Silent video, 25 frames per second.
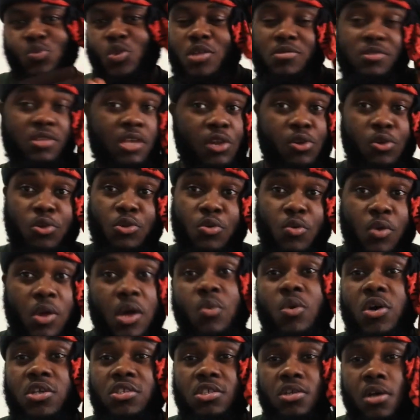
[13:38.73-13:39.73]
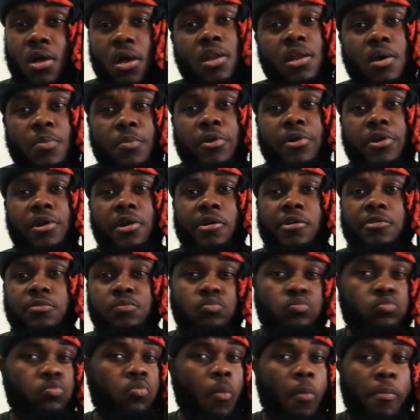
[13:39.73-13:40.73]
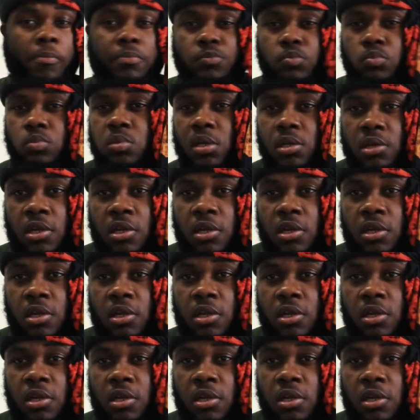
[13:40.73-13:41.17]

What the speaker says: Tell you we watch All American on